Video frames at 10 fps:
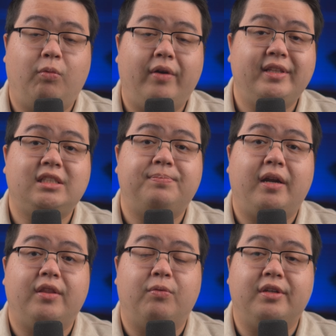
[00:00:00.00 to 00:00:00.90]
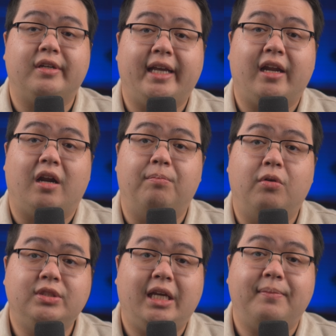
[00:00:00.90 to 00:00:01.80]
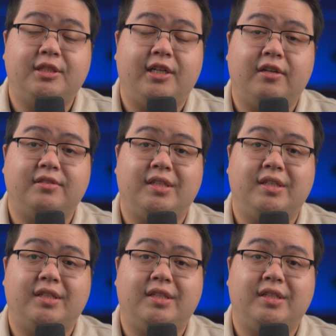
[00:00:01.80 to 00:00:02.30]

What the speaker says: while this is better than what you're going to get on most gaming chairs,